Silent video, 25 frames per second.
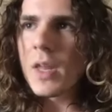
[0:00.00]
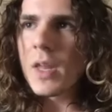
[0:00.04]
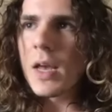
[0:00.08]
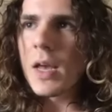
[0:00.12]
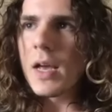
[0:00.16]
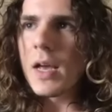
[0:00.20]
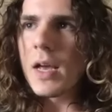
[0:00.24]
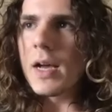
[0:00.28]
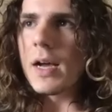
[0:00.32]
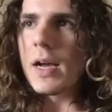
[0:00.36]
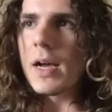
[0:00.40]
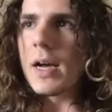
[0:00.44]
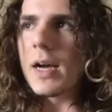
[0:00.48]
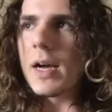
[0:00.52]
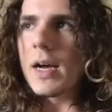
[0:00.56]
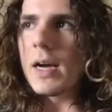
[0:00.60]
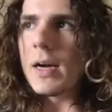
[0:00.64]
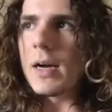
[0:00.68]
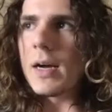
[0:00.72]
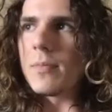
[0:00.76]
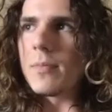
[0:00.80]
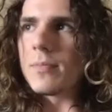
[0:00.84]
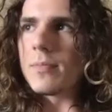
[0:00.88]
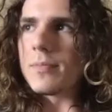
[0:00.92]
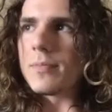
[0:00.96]

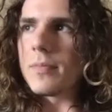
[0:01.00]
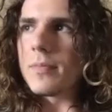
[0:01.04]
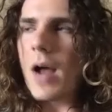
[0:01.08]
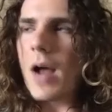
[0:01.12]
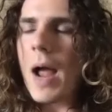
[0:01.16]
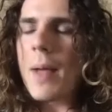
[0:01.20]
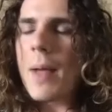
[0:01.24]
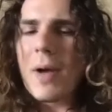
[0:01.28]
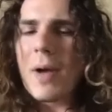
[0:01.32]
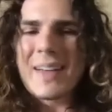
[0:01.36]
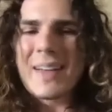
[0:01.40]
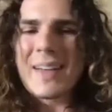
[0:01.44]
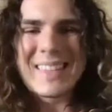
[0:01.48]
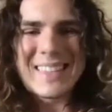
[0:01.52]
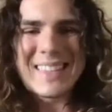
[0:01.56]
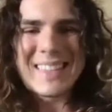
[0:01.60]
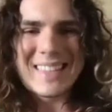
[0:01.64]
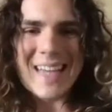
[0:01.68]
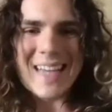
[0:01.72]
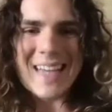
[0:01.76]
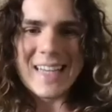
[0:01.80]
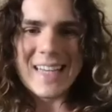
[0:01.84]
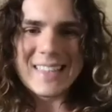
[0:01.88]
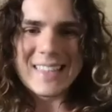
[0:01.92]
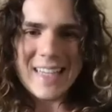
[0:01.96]
um, i'm
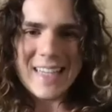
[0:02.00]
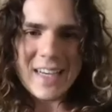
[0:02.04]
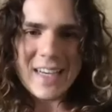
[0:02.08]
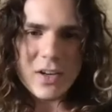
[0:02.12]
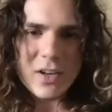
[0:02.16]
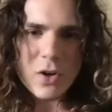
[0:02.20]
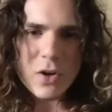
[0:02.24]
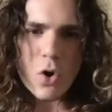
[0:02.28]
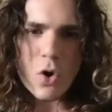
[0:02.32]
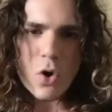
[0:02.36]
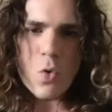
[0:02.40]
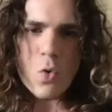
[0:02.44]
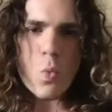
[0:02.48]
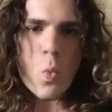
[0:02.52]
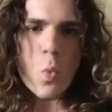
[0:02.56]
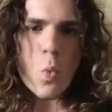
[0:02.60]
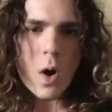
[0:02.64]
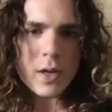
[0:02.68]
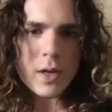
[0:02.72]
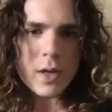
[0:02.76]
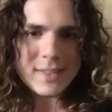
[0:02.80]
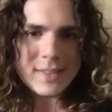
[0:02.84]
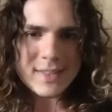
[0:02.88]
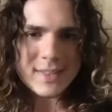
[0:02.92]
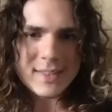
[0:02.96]
undecided on
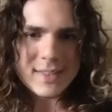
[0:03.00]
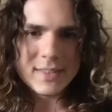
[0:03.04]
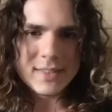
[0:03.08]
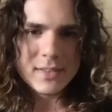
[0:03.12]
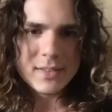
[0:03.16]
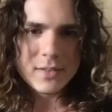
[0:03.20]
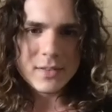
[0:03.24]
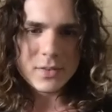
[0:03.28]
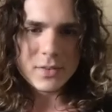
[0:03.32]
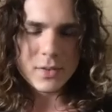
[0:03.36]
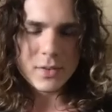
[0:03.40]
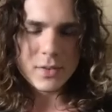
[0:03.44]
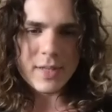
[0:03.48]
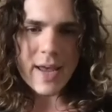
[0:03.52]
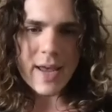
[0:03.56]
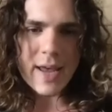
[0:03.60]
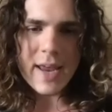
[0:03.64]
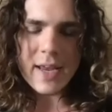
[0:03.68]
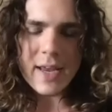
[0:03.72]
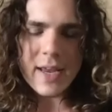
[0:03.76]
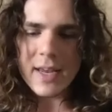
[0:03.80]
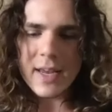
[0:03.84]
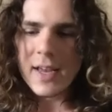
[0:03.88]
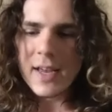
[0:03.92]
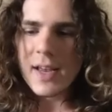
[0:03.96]
what to take
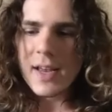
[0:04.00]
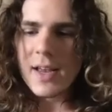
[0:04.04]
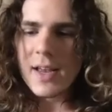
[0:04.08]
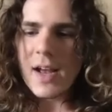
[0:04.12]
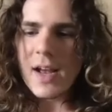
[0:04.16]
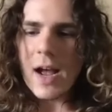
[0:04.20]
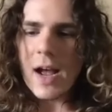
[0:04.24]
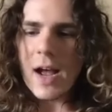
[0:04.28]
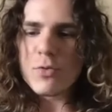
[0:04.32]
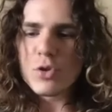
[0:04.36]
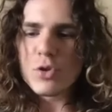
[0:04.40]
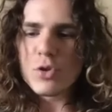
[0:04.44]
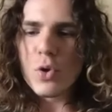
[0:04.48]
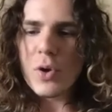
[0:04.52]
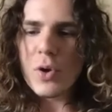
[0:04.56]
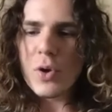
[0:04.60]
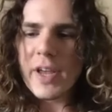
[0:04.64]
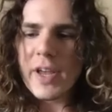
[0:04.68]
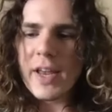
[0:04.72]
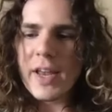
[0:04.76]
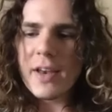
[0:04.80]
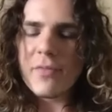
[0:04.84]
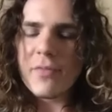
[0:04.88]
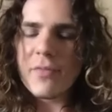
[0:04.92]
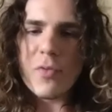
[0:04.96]
i was
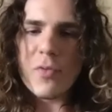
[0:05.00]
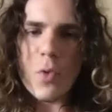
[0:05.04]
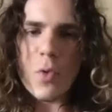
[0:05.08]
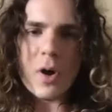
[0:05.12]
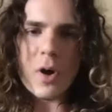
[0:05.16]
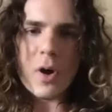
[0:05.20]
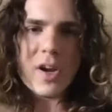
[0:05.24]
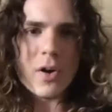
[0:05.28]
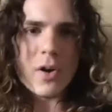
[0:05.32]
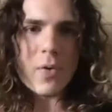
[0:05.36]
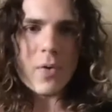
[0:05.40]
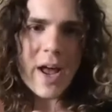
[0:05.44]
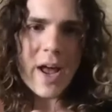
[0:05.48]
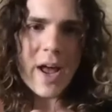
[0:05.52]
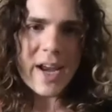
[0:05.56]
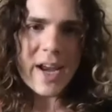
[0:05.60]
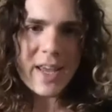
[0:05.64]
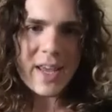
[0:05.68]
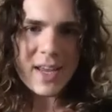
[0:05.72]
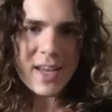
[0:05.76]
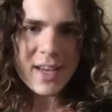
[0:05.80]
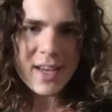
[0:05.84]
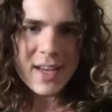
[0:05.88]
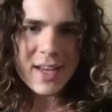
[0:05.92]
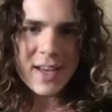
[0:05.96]
looking mm. for karate
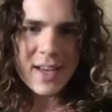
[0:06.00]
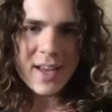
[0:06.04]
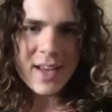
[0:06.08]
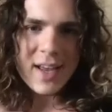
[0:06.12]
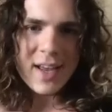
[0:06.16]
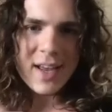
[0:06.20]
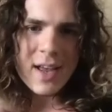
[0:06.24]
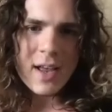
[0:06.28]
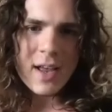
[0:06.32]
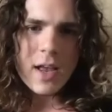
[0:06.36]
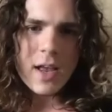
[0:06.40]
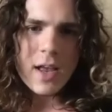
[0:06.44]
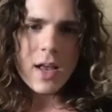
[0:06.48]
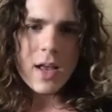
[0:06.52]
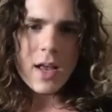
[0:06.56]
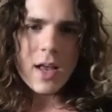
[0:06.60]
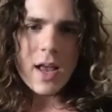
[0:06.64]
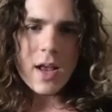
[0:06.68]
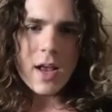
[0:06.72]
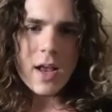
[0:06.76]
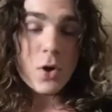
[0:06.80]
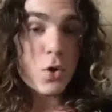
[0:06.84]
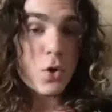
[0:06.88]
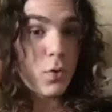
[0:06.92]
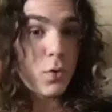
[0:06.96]

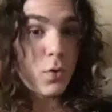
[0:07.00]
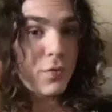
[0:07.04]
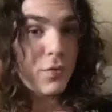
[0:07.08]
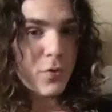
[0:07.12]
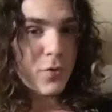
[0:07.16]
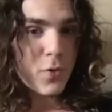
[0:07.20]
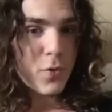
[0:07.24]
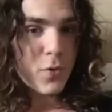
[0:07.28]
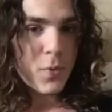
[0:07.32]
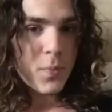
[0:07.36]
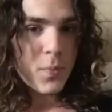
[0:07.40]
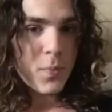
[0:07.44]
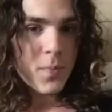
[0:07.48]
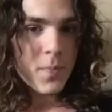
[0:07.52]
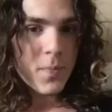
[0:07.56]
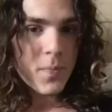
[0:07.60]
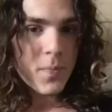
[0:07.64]
kung fu mm.